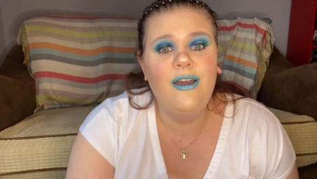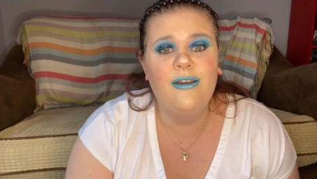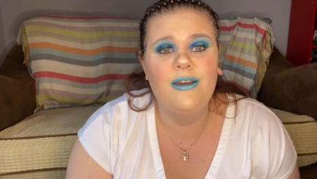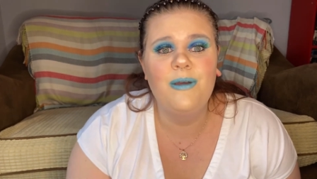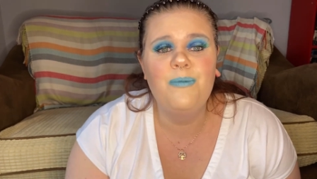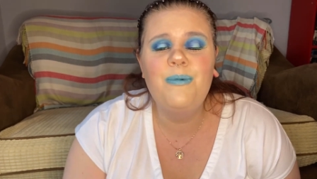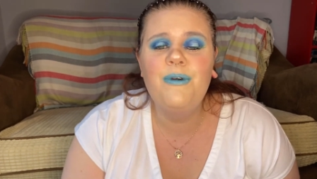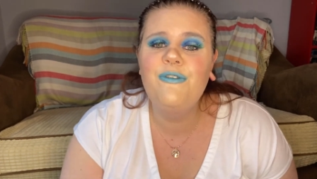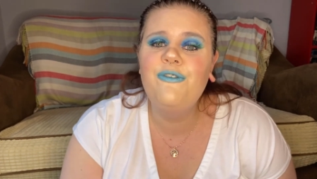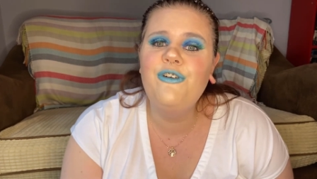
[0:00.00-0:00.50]

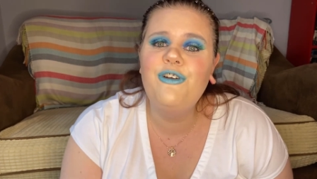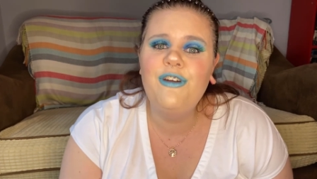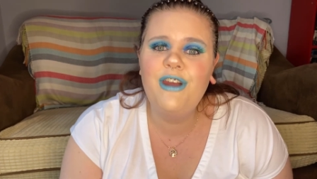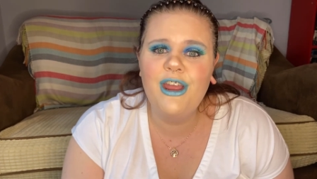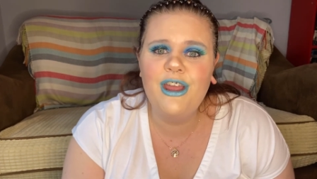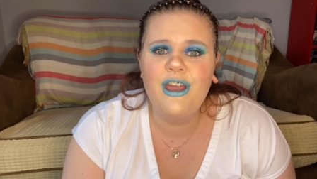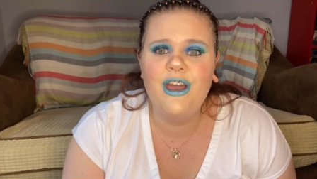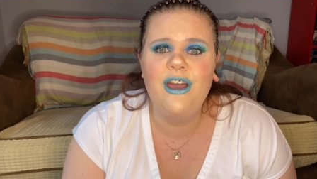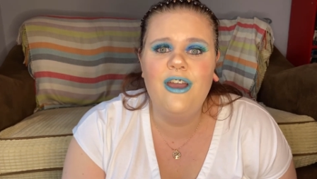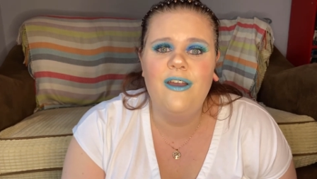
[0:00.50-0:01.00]
Before I
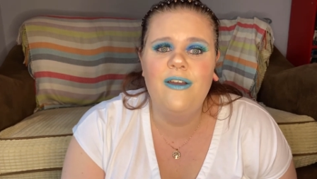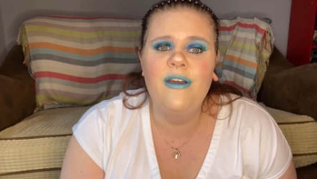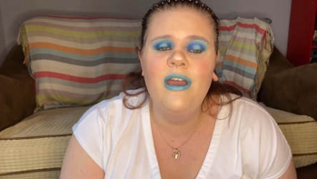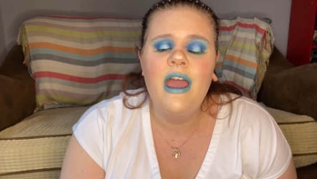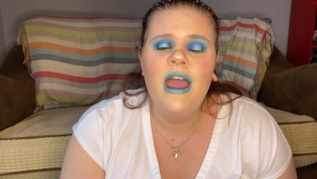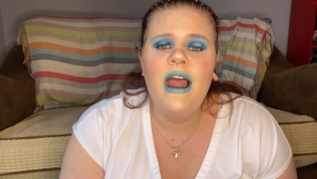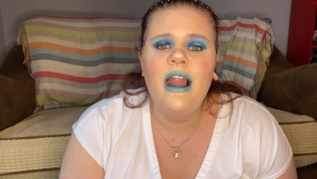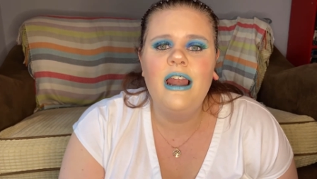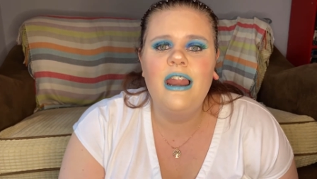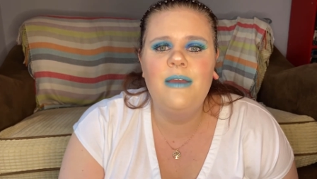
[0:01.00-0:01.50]
go,
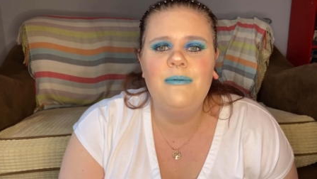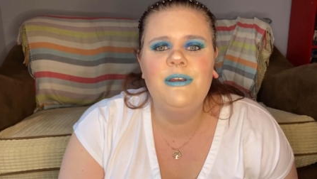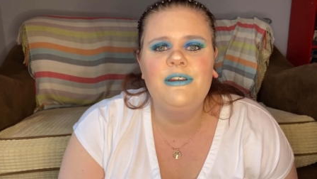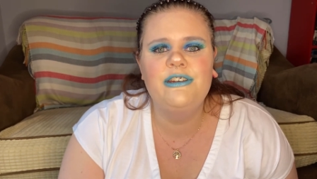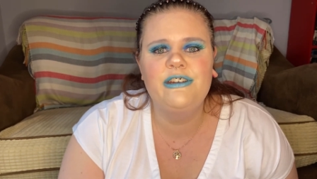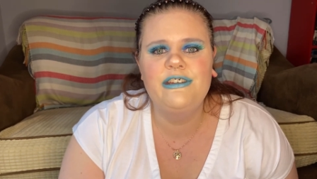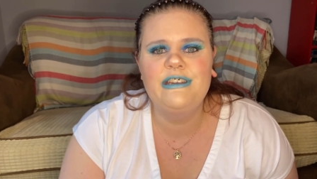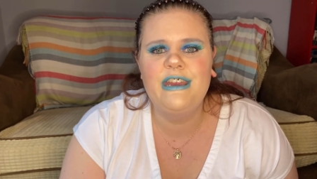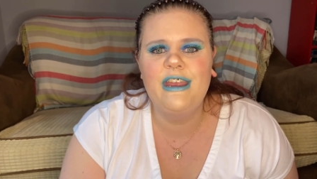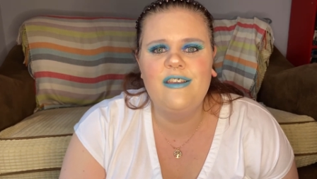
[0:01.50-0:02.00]
let me
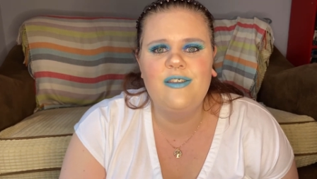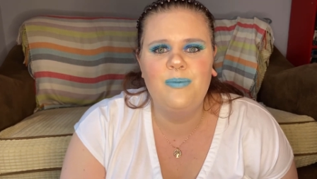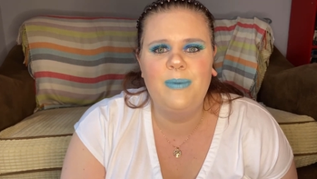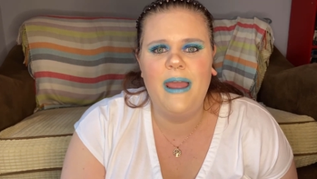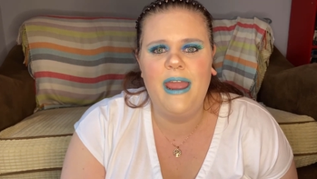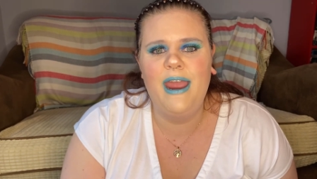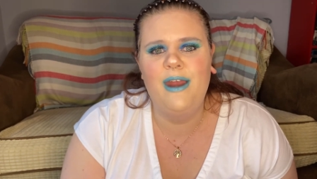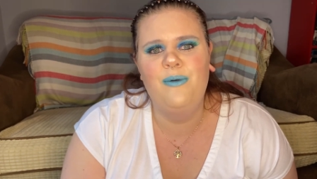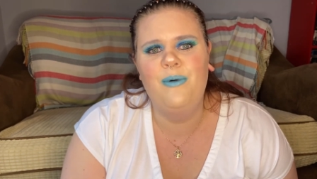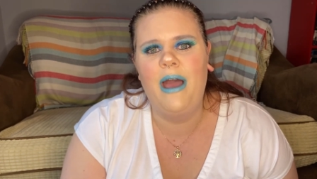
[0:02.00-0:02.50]
just
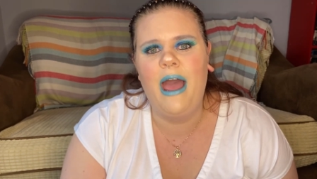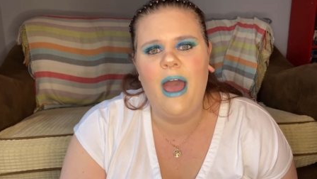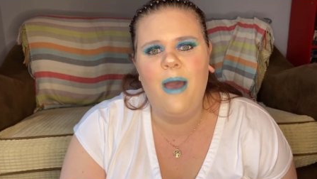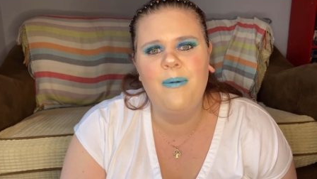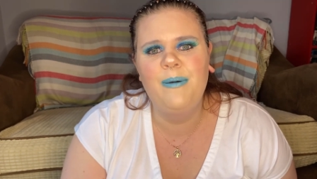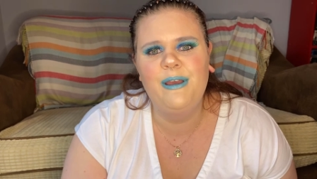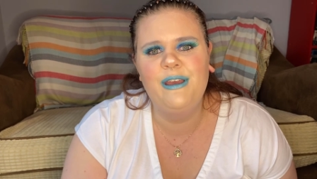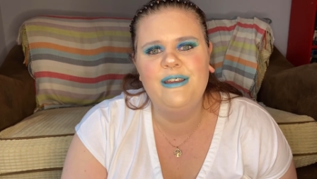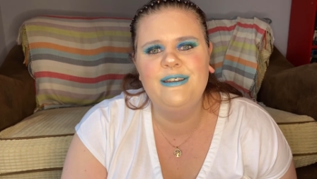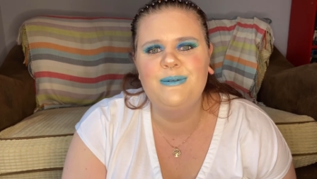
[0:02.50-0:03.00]
explain what
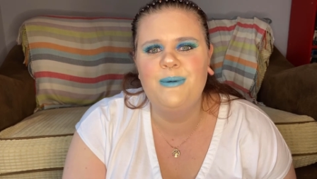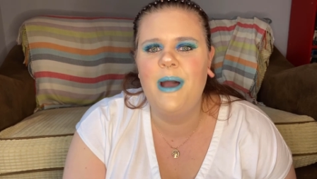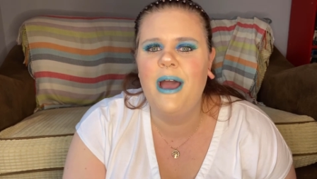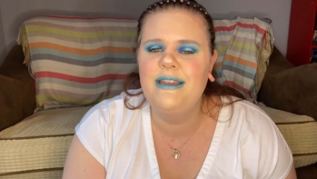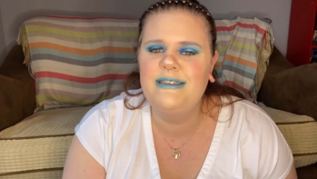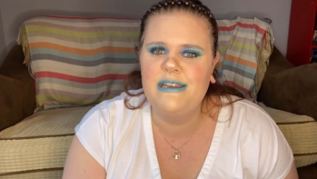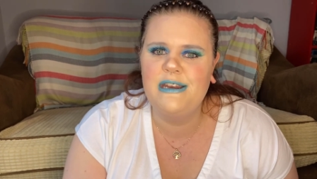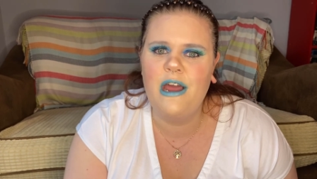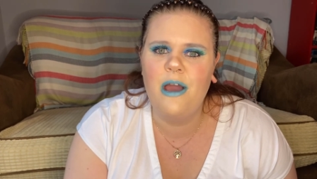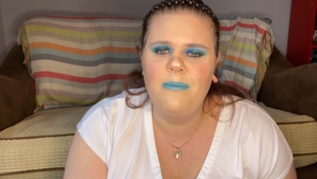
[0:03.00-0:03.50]
happened, why I
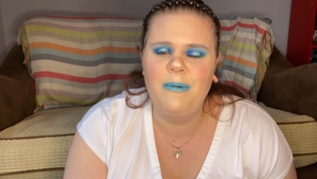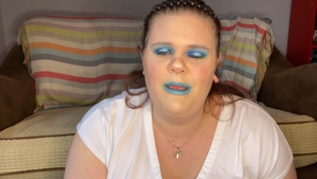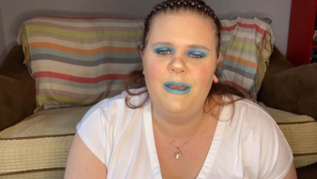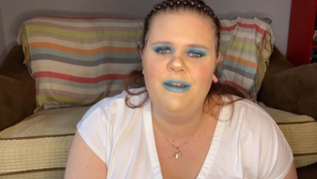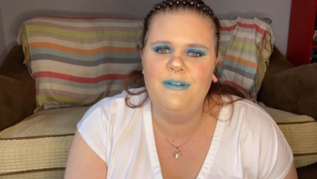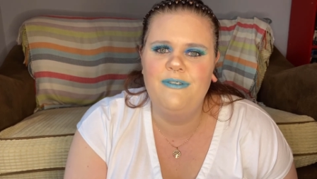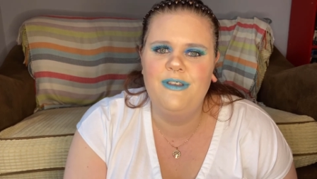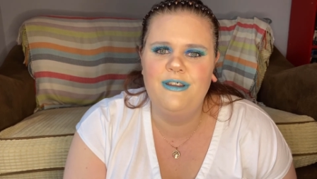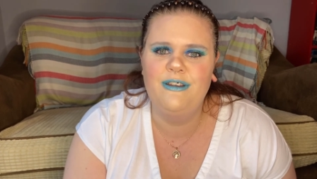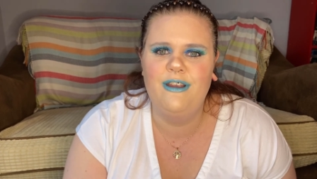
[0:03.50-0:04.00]
didn't upload
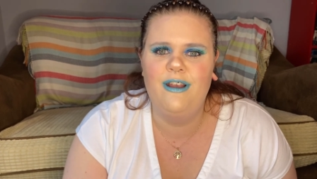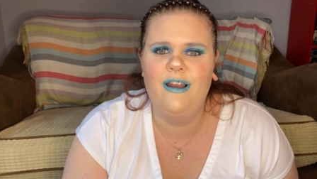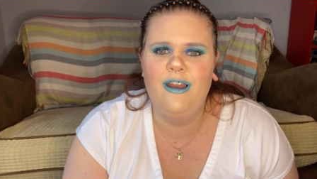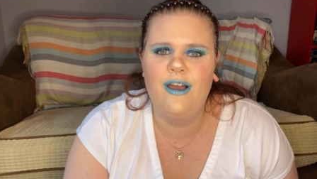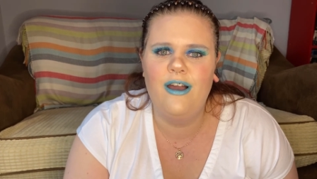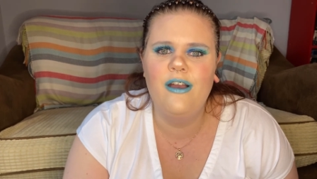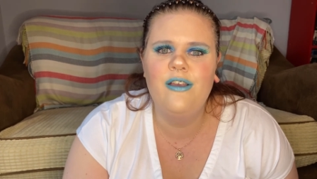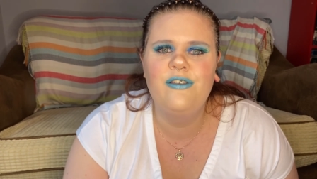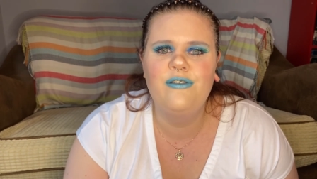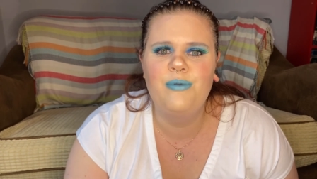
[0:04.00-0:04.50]
a video
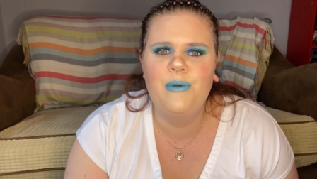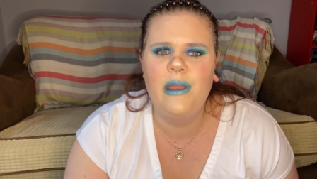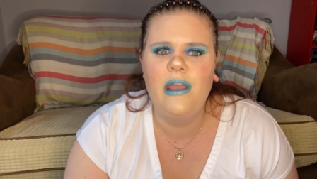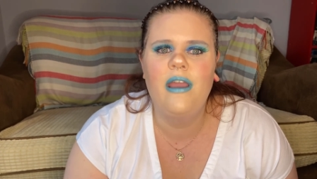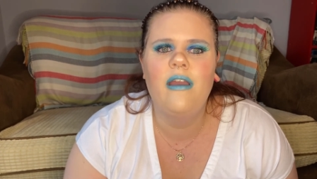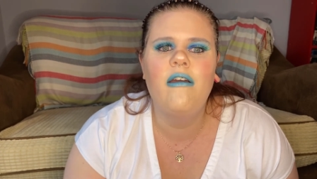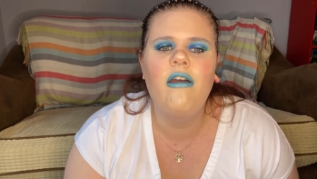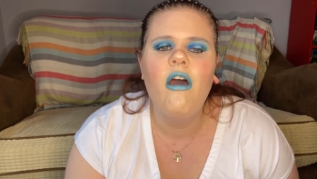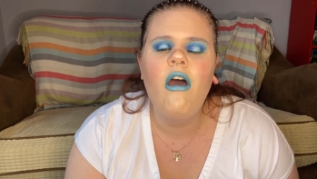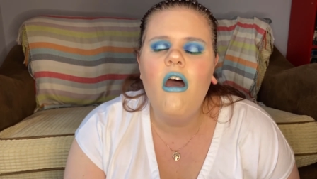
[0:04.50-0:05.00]
last
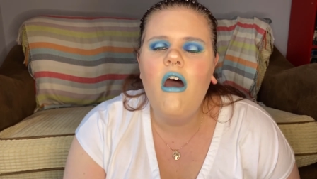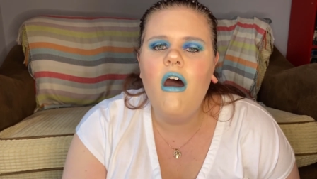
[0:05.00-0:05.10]
week.